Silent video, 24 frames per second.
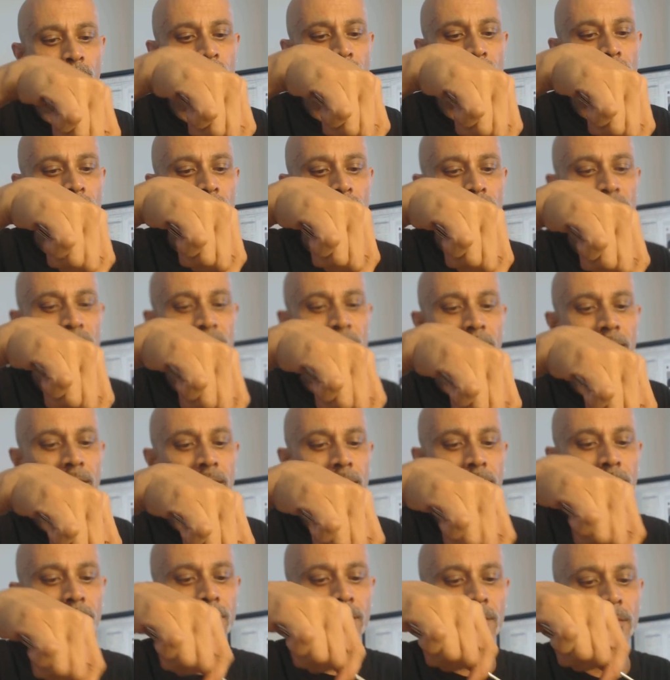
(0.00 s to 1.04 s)
real
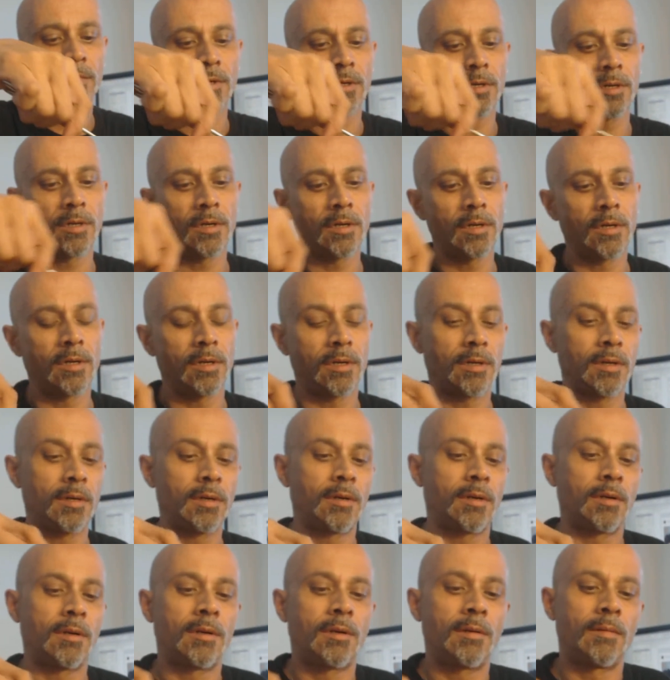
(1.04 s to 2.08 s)
tight,
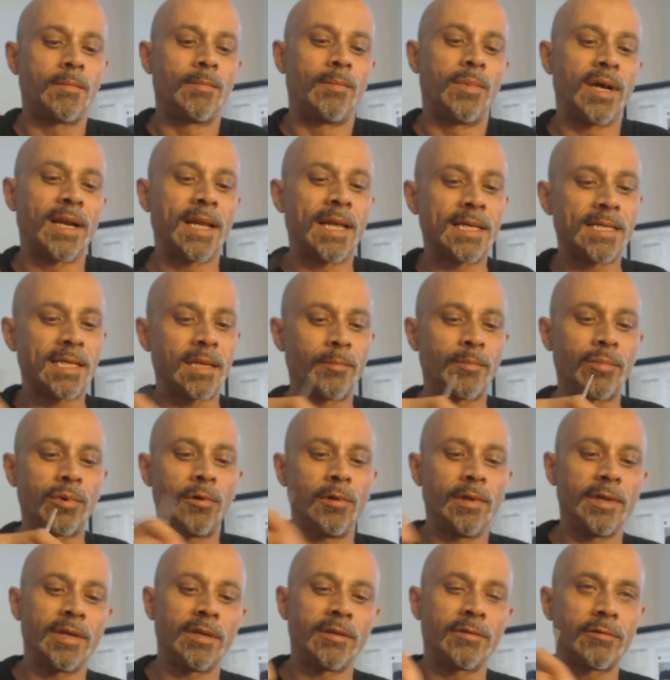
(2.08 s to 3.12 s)
but as I'm
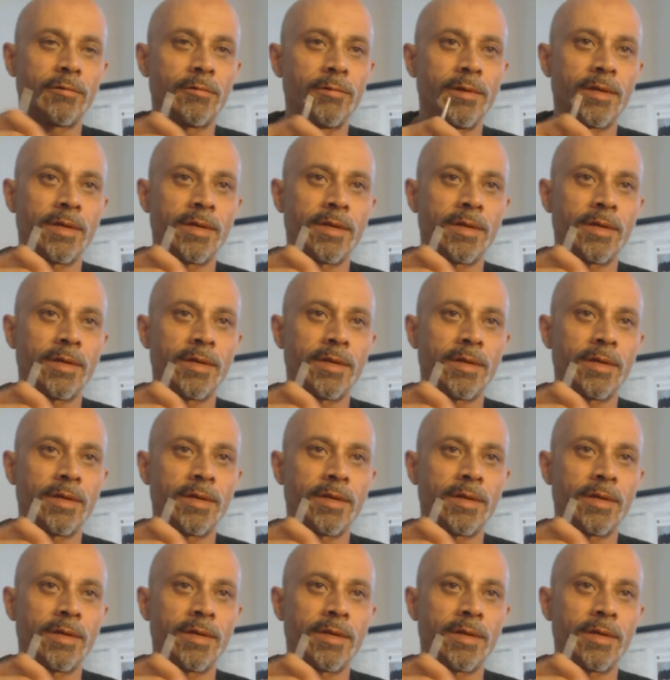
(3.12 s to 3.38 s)
pulling it through,